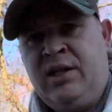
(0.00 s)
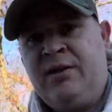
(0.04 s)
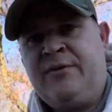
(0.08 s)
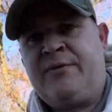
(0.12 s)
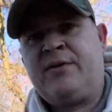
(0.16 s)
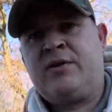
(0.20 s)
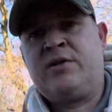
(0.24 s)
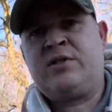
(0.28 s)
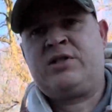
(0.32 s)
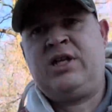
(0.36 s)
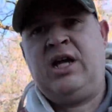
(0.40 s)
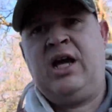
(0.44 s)

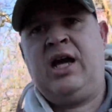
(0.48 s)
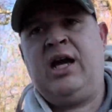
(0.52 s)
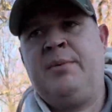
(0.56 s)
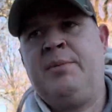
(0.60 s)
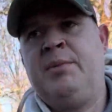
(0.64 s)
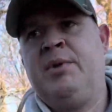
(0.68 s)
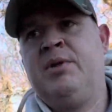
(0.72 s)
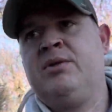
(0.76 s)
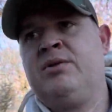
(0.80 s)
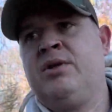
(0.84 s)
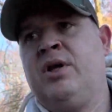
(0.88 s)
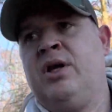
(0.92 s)
first time
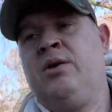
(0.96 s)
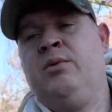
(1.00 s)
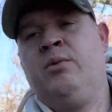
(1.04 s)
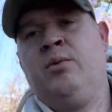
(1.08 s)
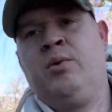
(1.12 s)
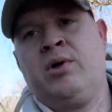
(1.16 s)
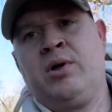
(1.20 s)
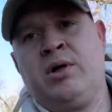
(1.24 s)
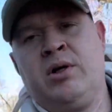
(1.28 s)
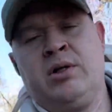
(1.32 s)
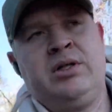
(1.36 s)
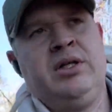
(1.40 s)
it
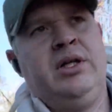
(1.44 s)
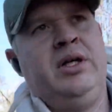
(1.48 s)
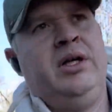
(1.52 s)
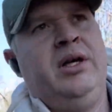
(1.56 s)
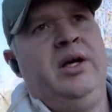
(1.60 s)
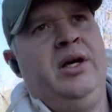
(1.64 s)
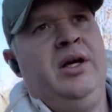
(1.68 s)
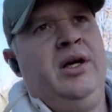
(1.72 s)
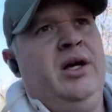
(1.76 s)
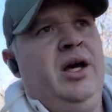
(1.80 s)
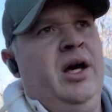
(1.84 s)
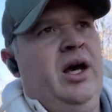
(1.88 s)
worked,
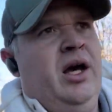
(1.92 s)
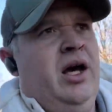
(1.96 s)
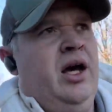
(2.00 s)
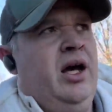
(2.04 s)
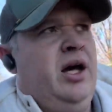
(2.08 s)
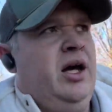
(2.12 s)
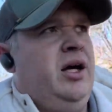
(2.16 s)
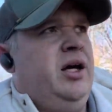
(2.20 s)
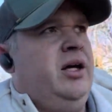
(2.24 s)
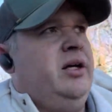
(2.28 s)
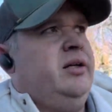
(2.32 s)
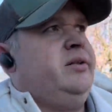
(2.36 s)

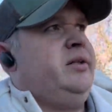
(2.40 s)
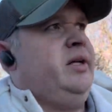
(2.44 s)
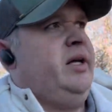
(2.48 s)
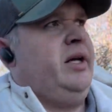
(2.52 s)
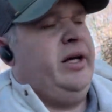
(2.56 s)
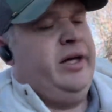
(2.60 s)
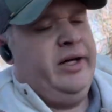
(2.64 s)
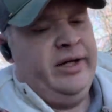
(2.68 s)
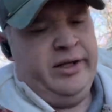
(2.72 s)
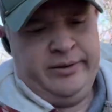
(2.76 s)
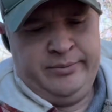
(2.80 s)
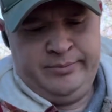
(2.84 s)

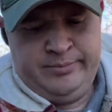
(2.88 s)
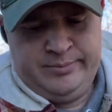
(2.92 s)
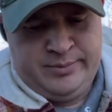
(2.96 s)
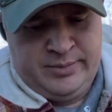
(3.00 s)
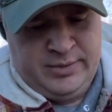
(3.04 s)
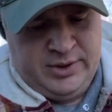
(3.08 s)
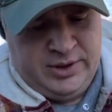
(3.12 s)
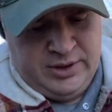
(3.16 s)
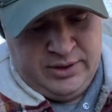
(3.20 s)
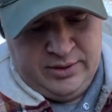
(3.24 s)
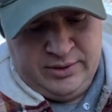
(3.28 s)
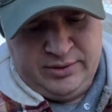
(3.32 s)
and
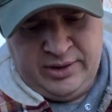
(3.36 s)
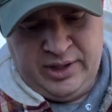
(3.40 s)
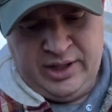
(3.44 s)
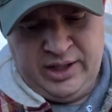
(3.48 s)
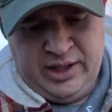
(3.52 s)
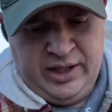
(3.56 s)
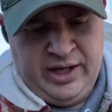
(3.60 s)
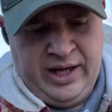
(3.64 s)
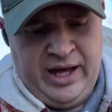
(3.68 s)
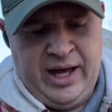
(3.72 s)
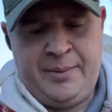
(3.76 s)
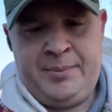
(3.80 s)
then
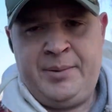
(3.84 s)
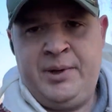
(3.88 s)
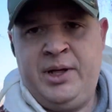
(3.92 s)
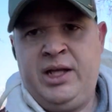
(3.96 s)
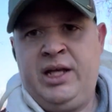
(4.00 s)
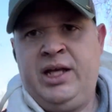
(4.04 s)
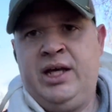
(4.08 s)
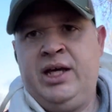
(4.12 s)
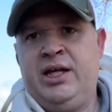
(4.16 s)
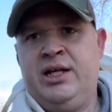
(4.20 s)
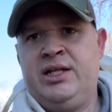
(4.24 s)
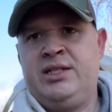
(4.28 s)
it happened
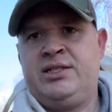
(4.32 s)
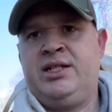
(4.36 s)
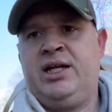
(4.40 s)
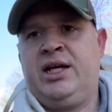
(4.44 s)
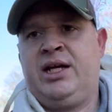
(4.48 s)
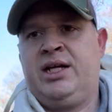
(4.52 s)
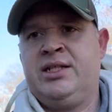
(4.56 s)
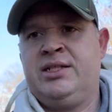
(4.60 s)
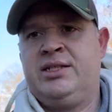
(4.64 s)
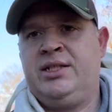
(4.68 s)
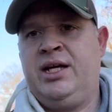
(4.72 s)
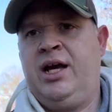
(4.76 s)
again a
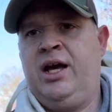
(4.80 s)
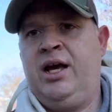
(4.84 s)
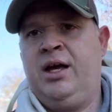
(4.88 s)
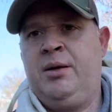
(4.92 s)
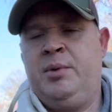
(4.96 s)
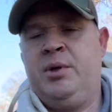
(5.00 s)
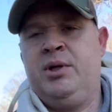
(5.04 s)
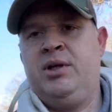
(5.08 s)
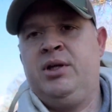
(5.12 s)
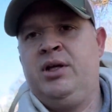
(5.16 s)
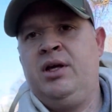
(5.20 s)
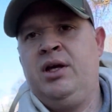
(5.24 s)
second time,
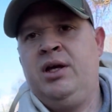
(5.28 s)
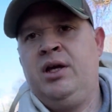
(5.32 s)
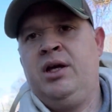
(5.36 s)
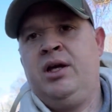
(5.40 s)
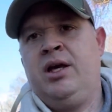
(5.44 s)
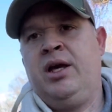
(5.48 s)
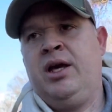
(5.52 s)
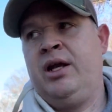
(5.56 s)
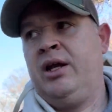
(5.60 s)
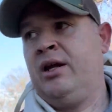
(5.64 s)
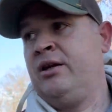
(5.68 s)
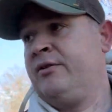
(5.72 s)

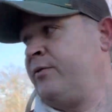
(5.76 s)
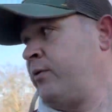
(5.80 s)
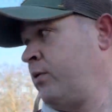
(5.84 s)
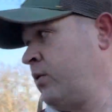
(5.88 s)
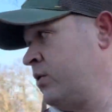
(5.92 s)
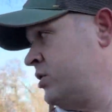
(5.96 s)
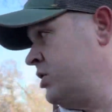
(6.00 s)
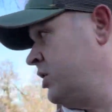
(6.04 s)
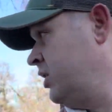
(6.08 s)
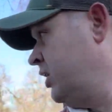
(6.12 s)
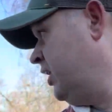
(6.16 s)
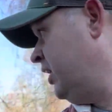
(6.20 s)
and
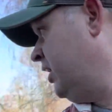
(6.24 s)
unfortunately